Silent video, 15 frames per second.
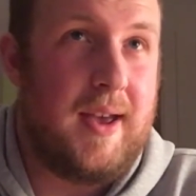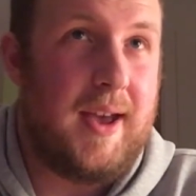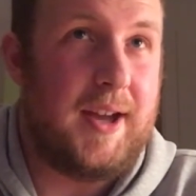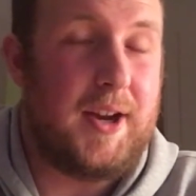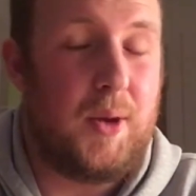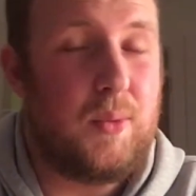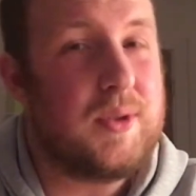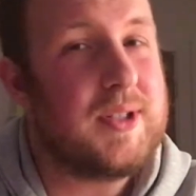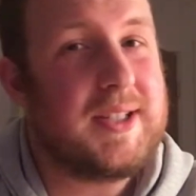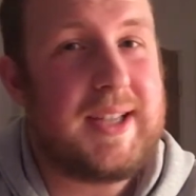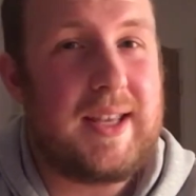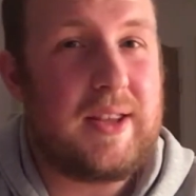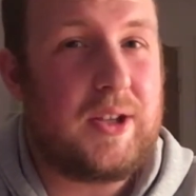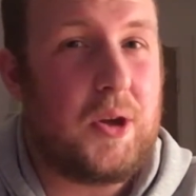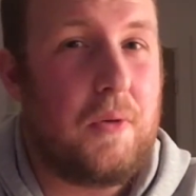and I wouldn't
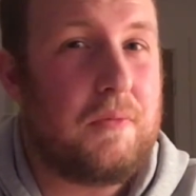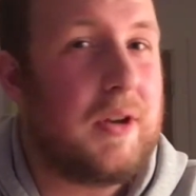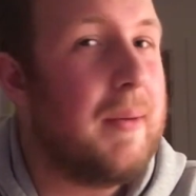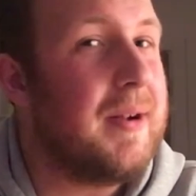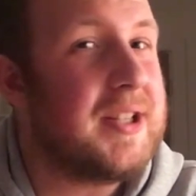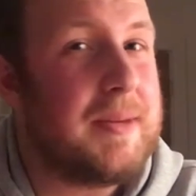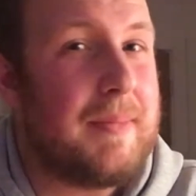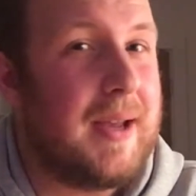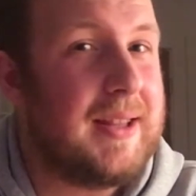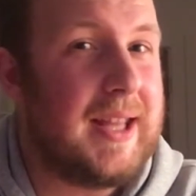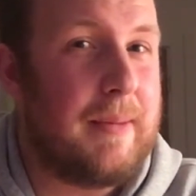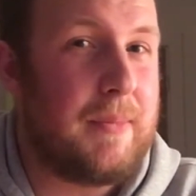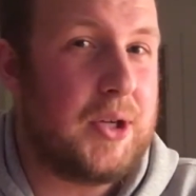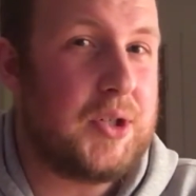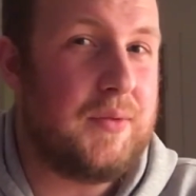say the golf club actually made
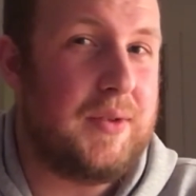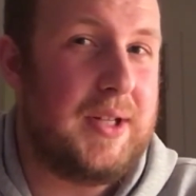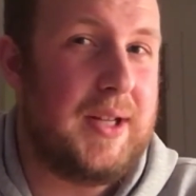that much of a